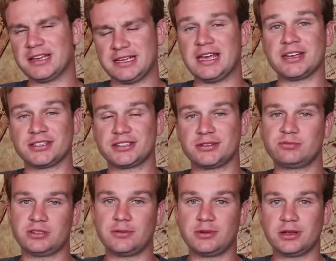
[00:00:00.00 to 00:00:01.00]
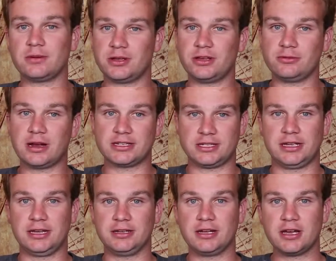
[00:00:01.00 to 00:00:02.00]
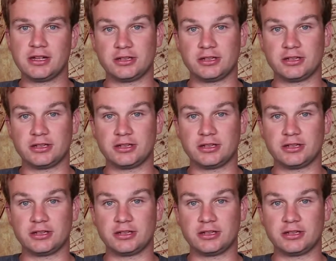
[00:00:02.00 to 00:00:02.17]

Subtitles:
yes, WWE Wrestling,